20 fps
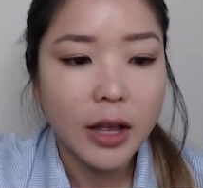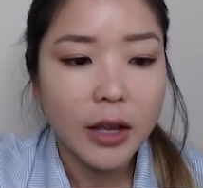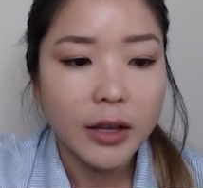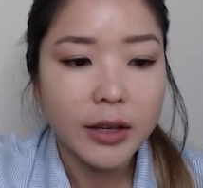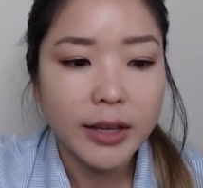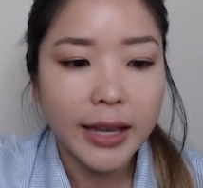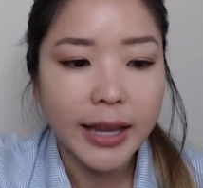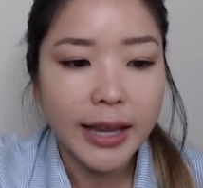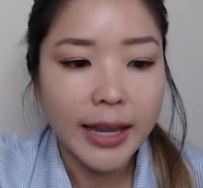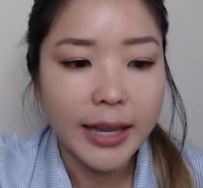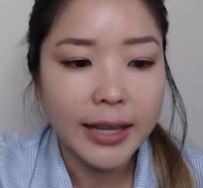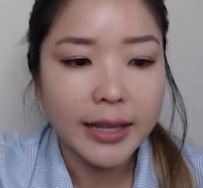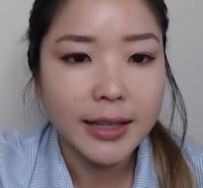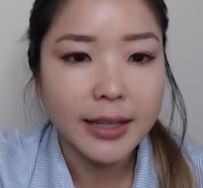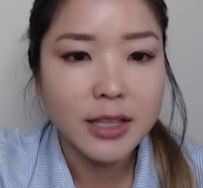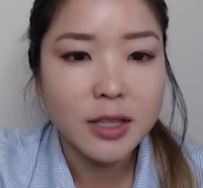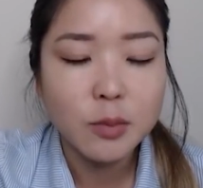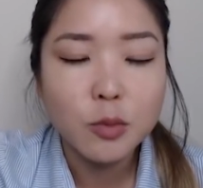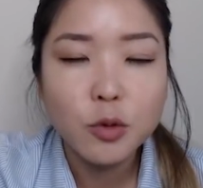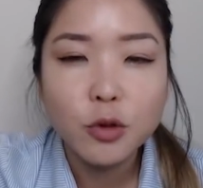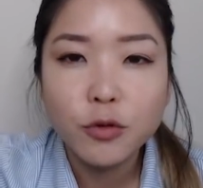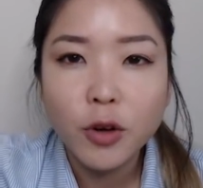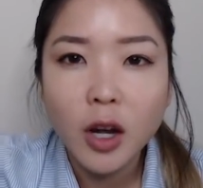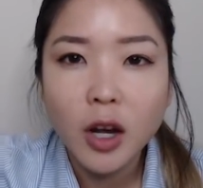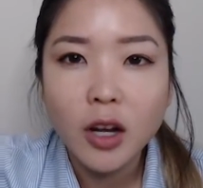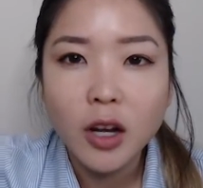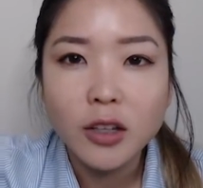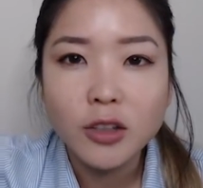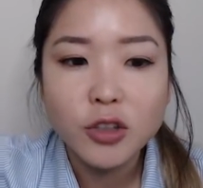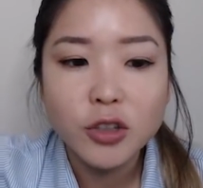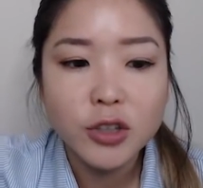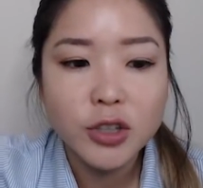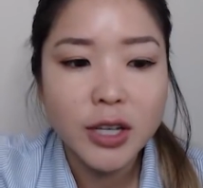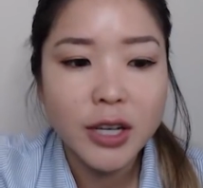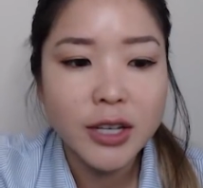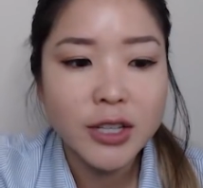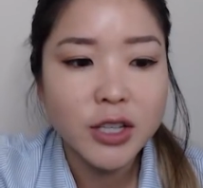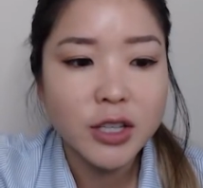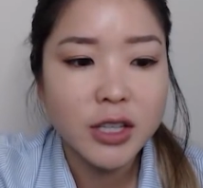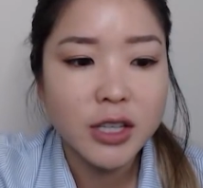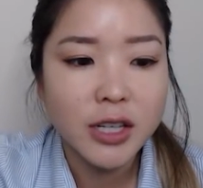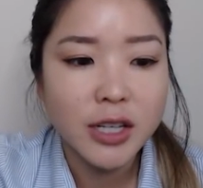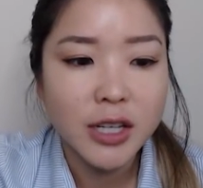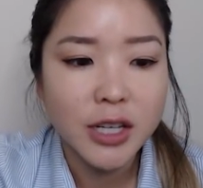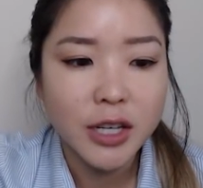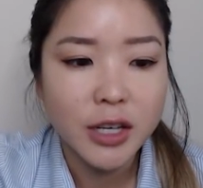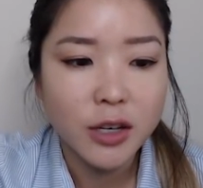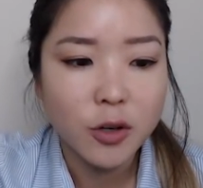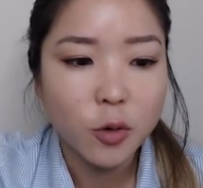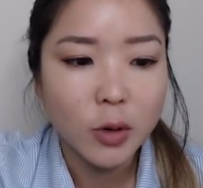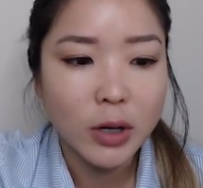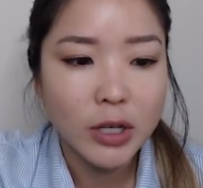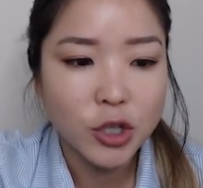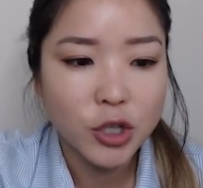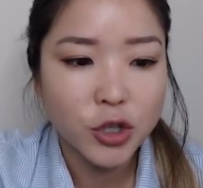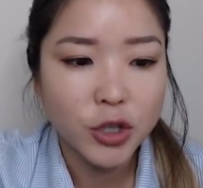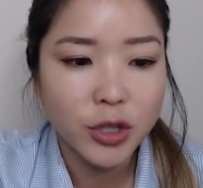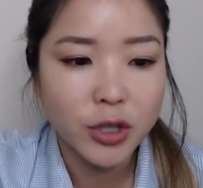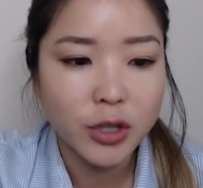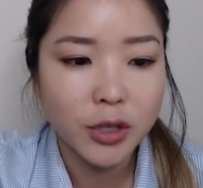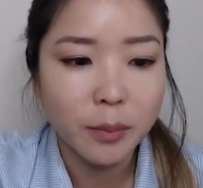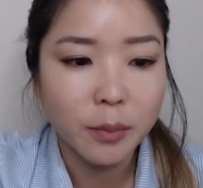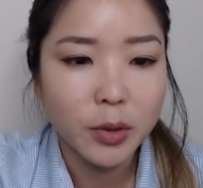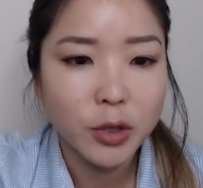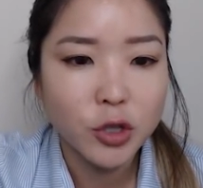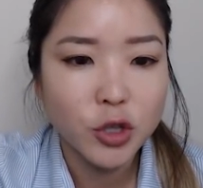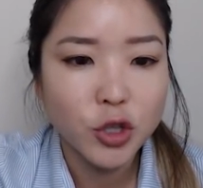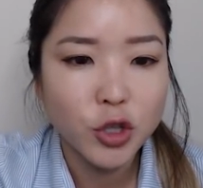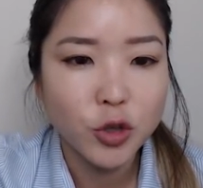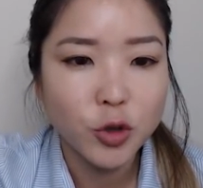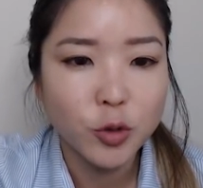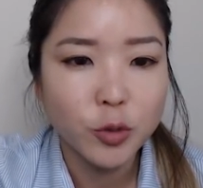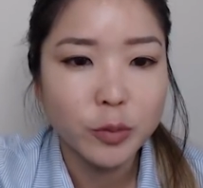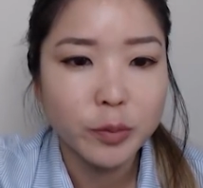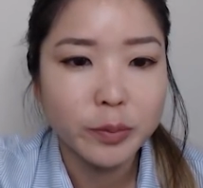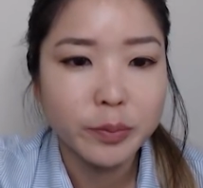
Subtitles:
Okay, let's move on to test question number 2.